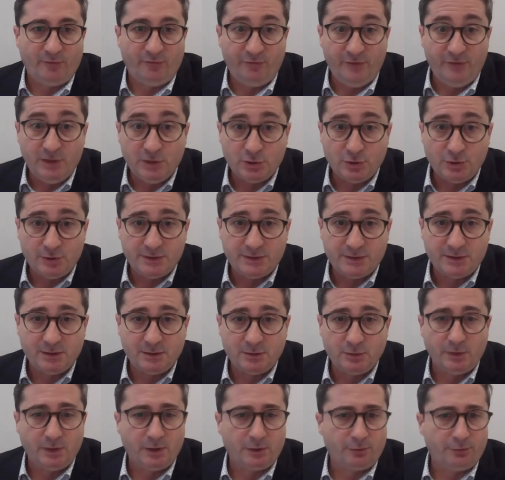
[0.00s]
of features
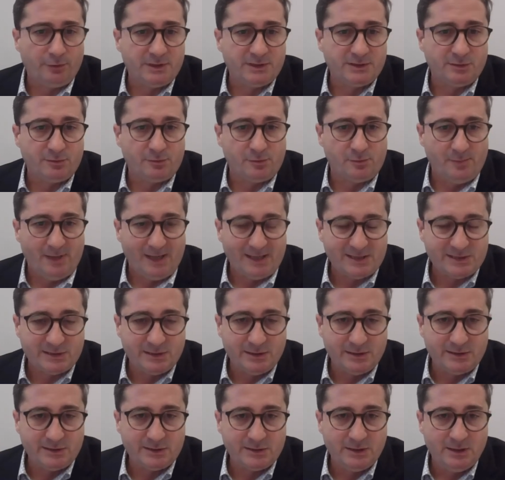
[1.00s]
to increase the
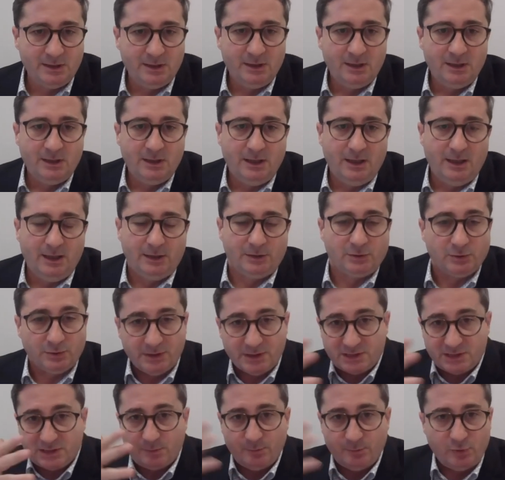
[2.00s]
robustness to
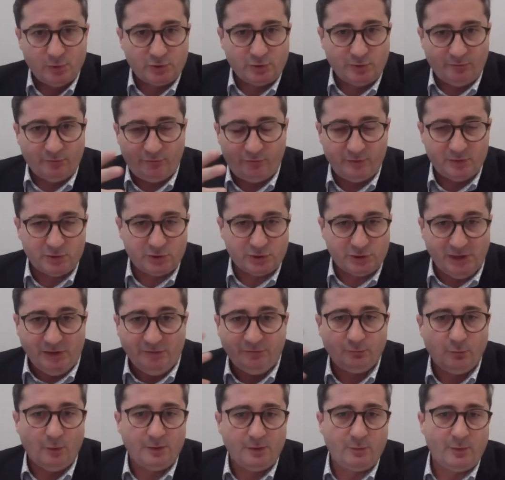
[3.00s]
distribution
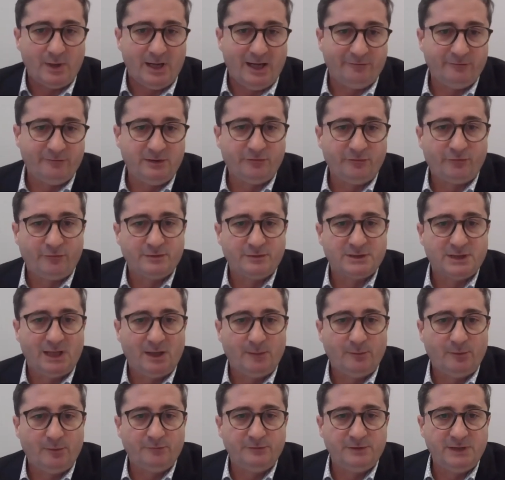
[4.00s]
shift when we have different
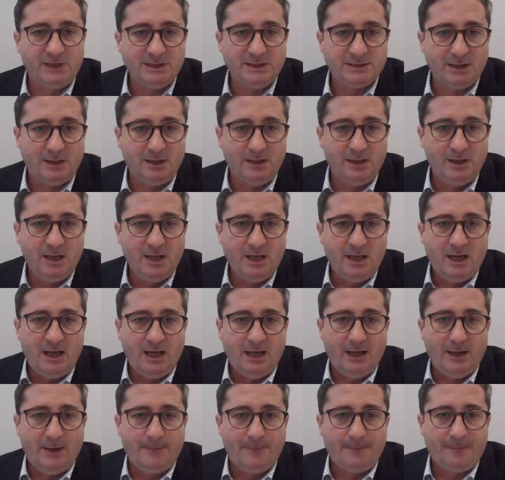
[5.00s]
type of data,
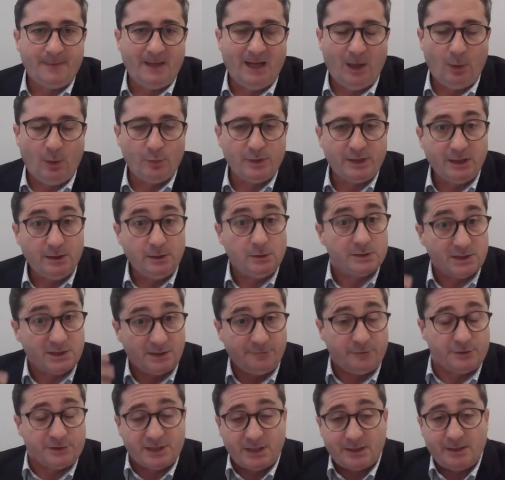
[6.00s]
how we can use
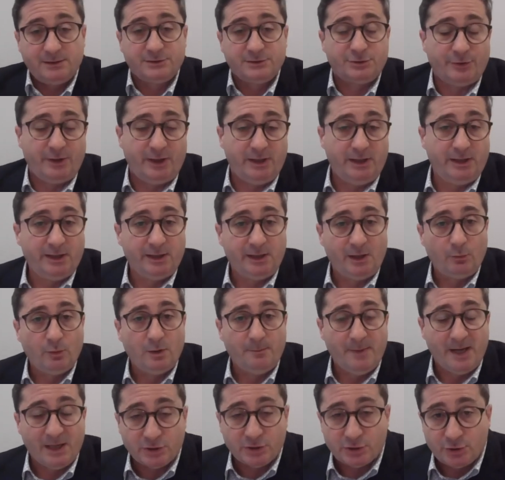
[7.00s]
adversarial training, and I
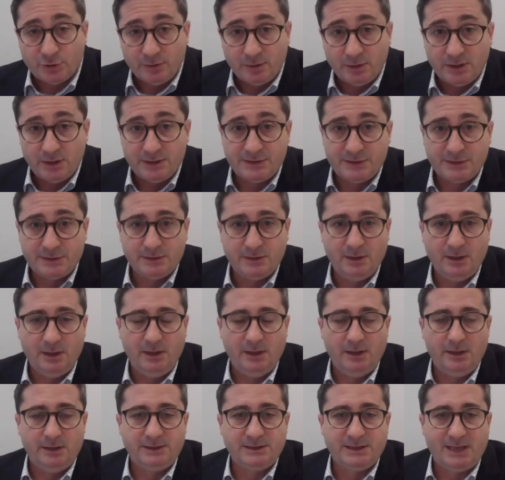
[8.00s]
will mention this
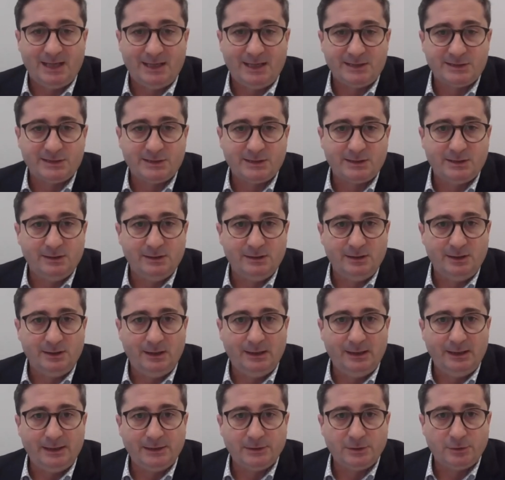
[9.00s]
task
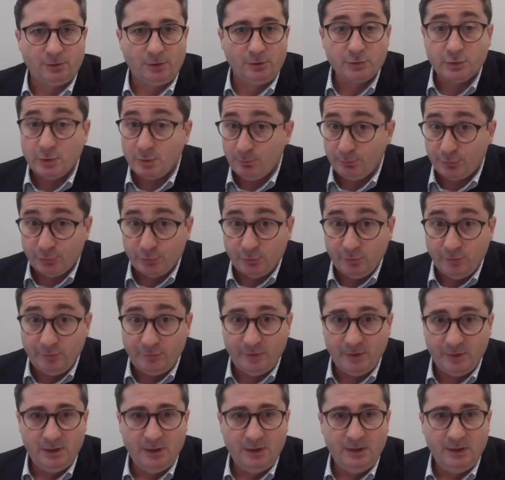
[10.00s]
later on, to improve